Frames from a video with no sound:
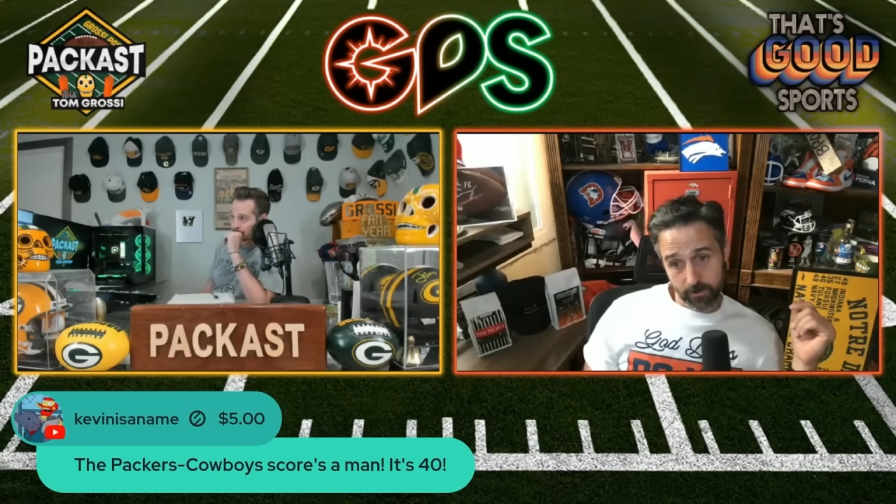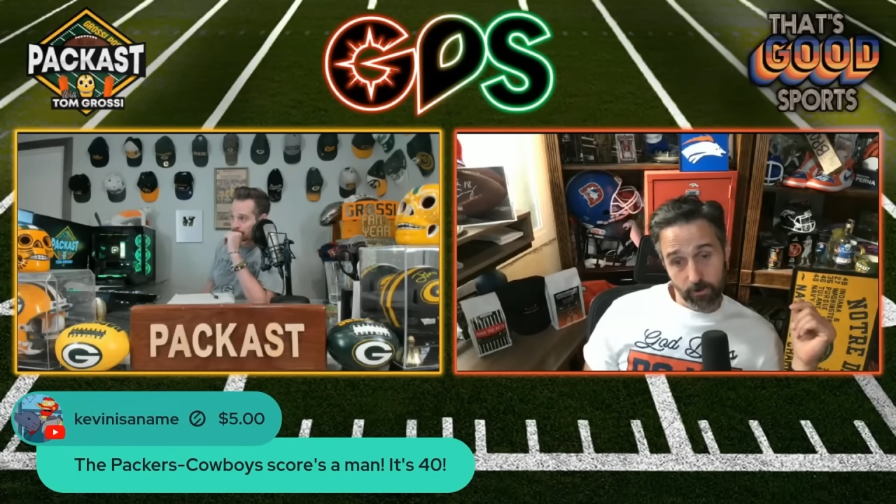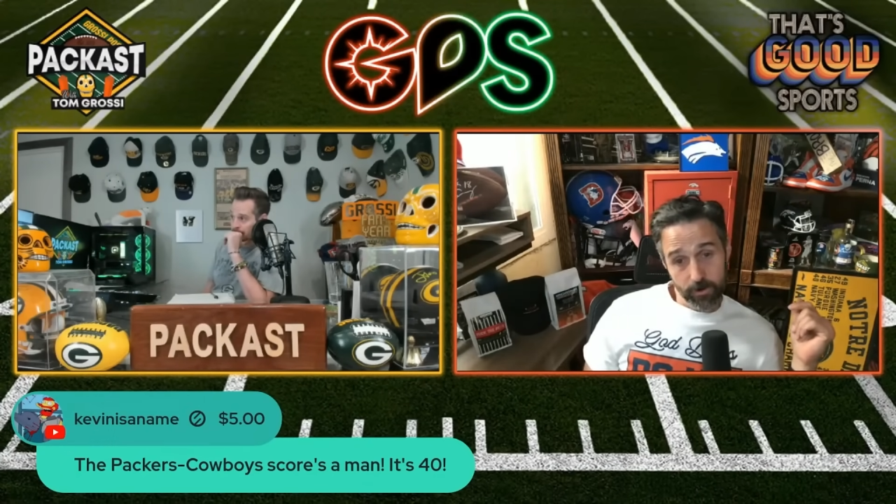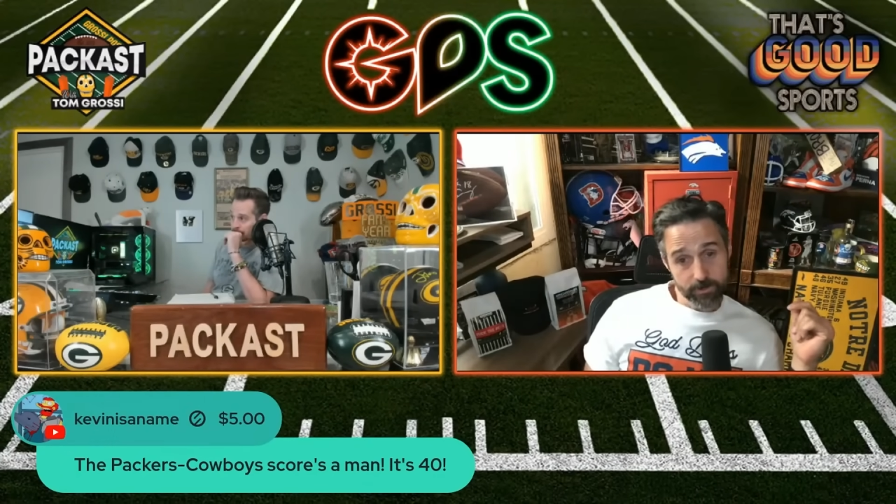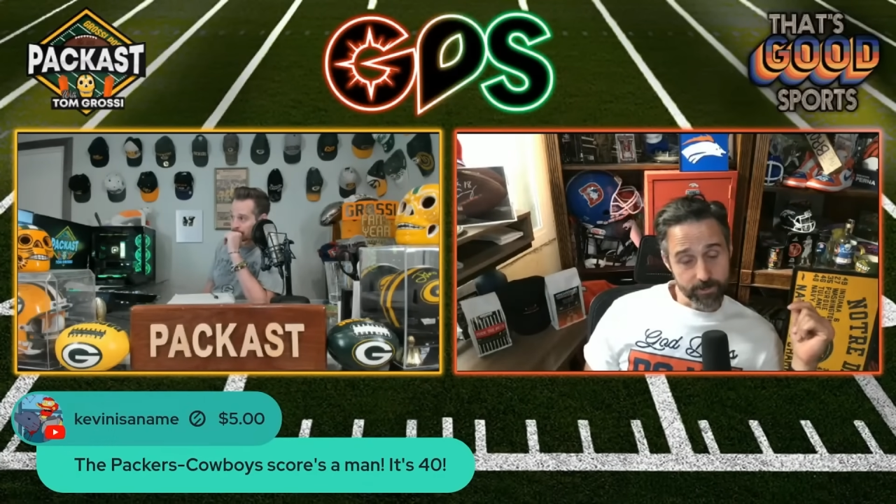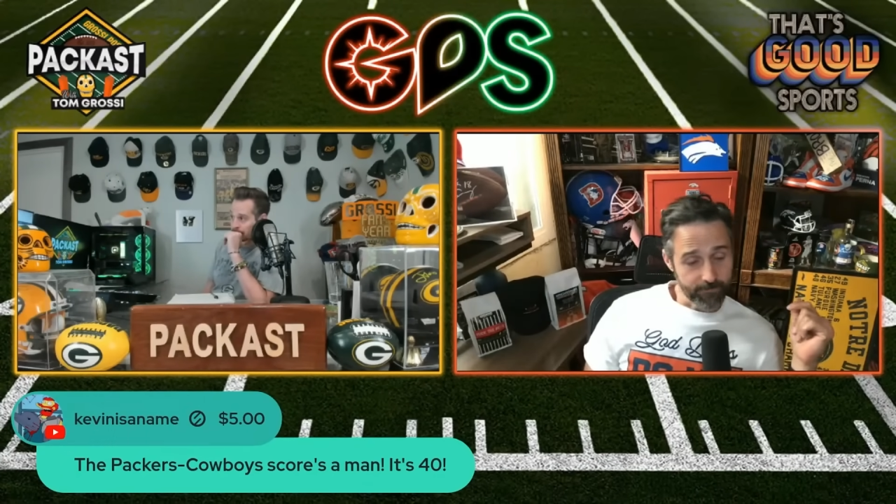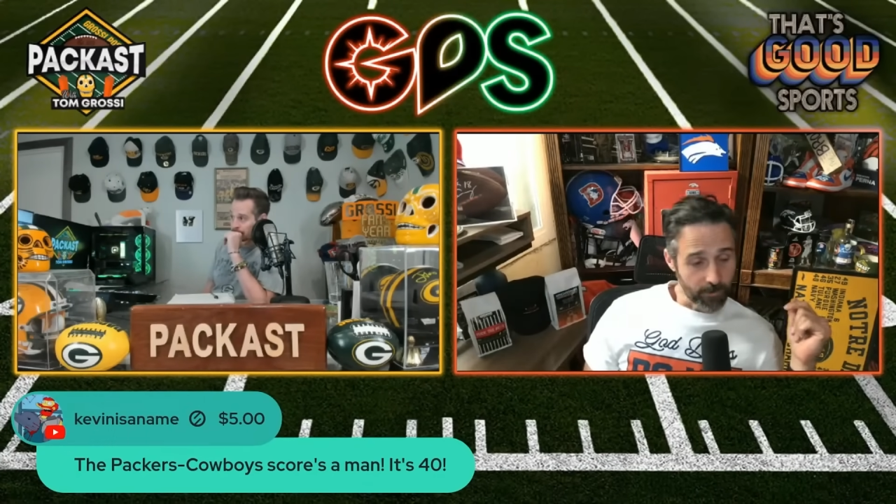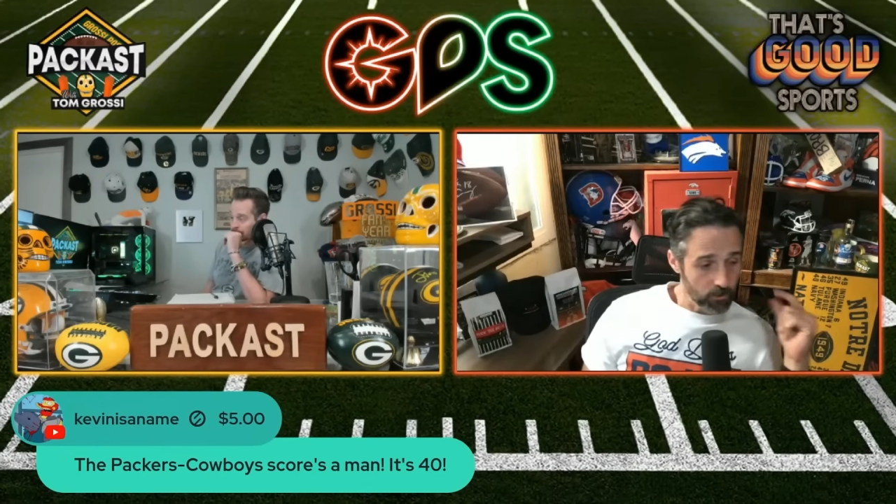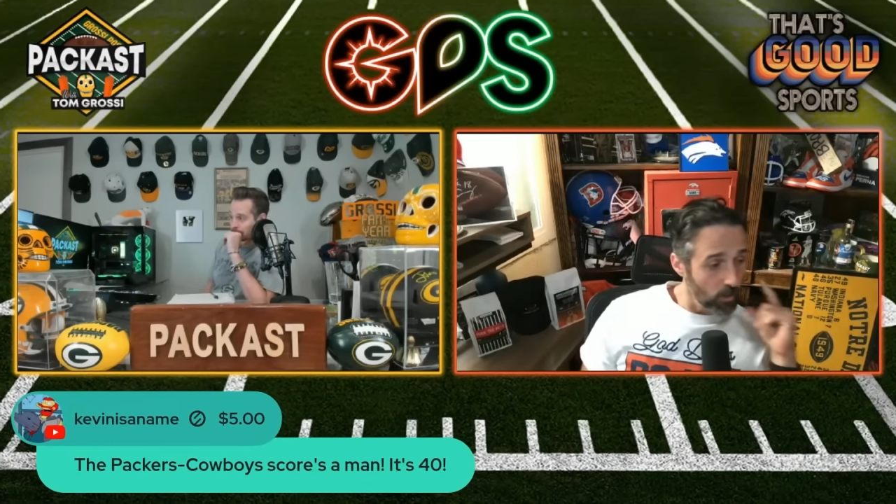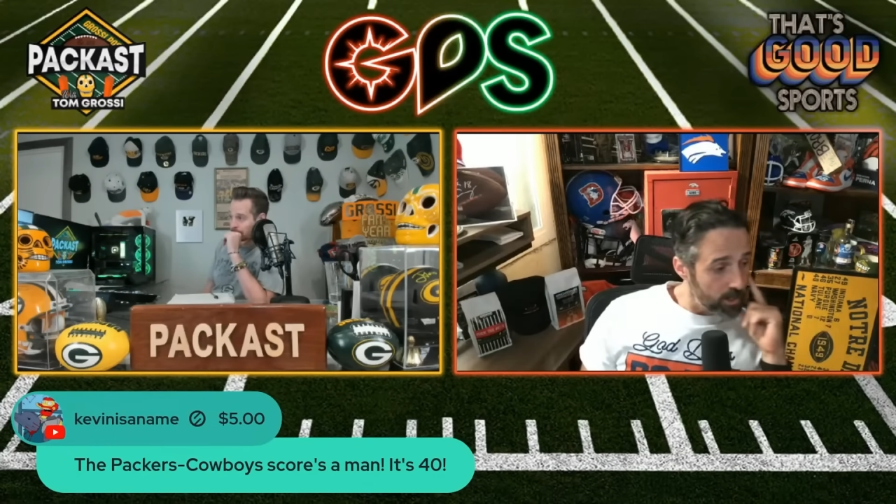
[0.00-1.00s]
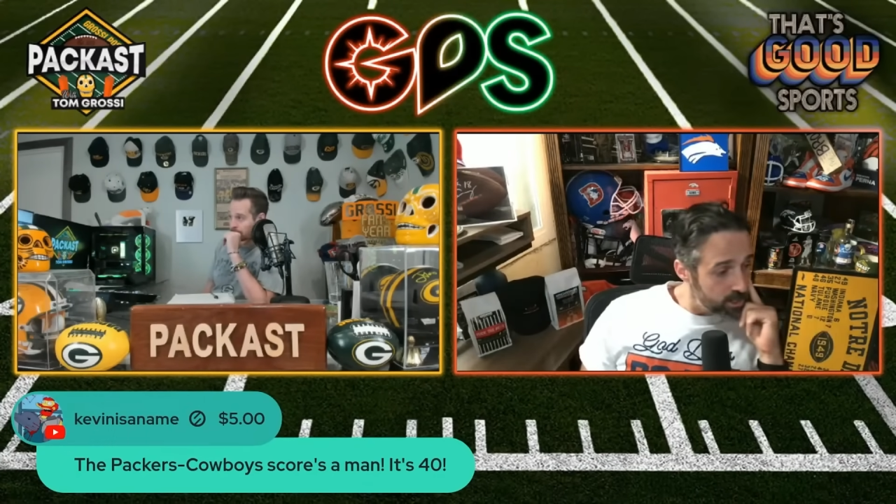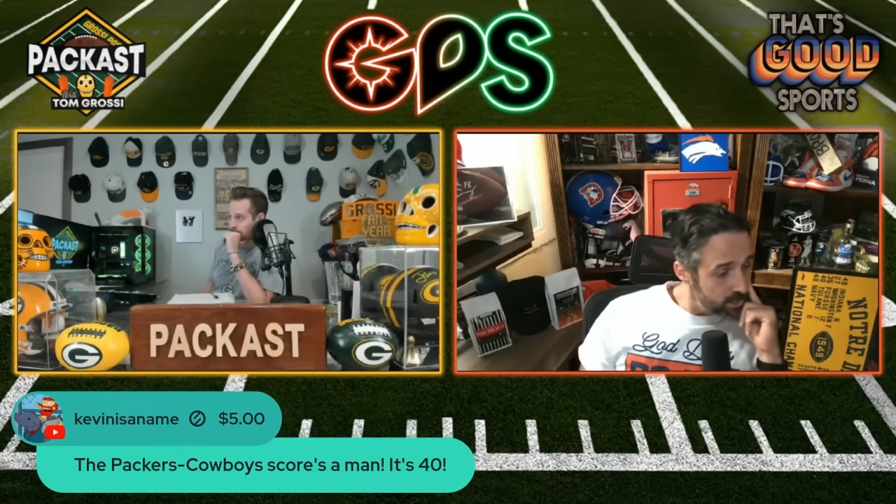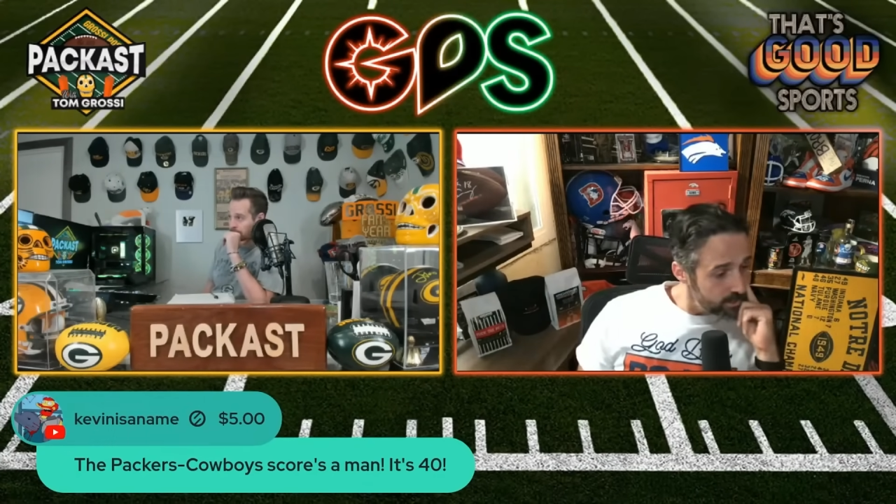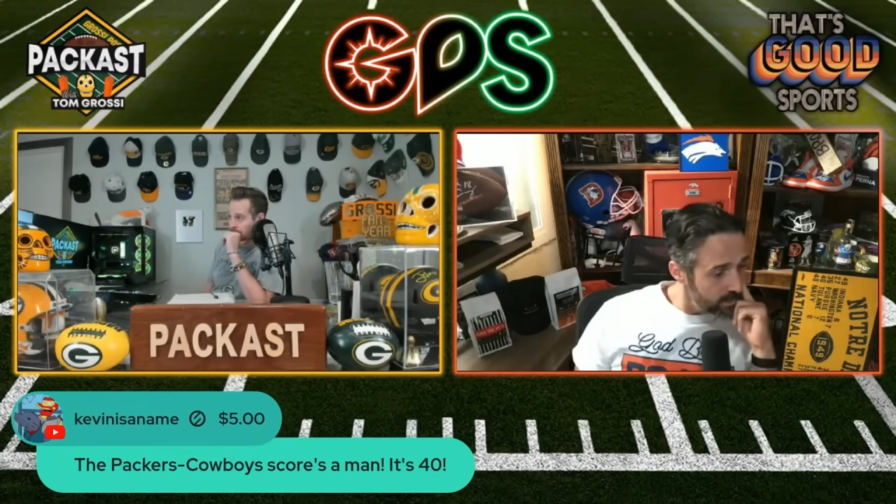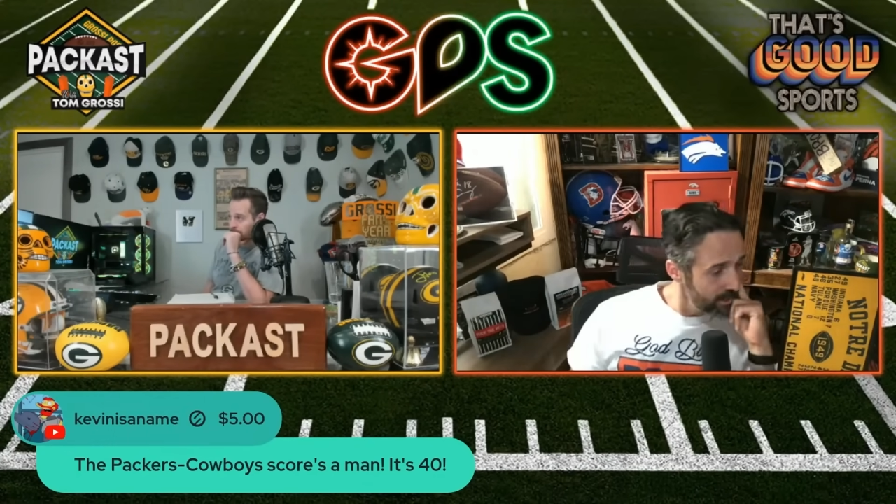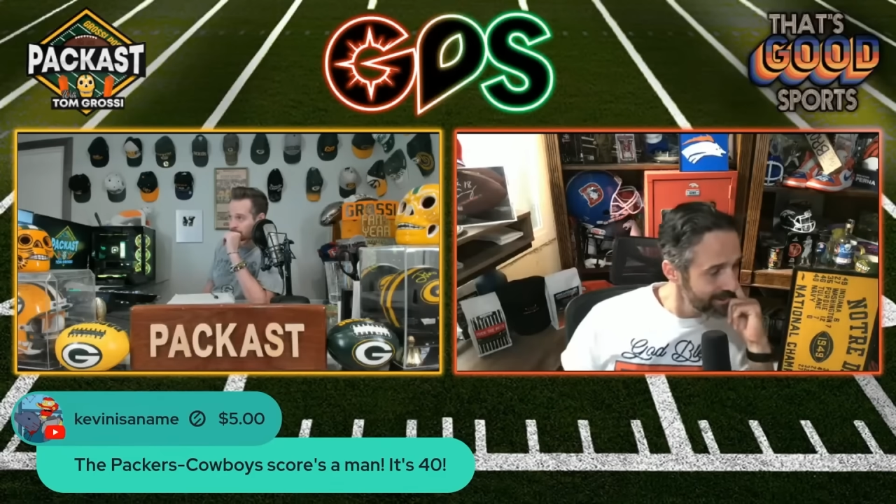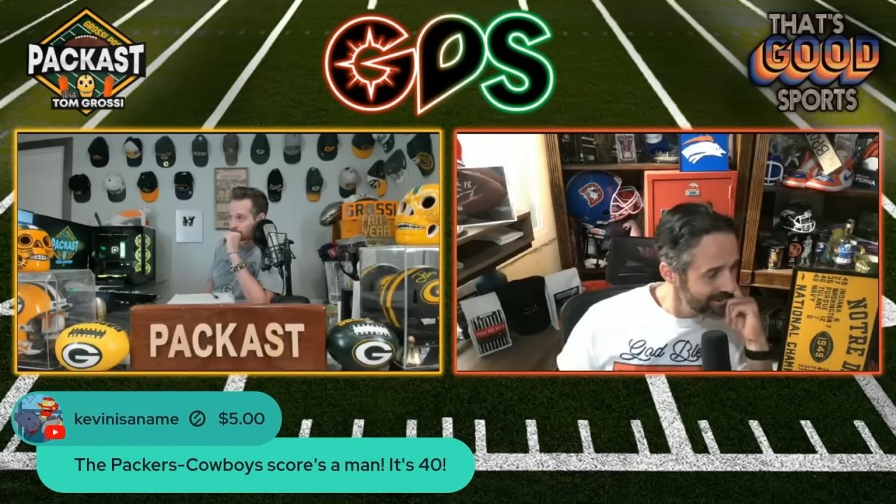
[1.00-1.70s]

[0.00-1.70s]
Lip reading: oh, here's a fun question.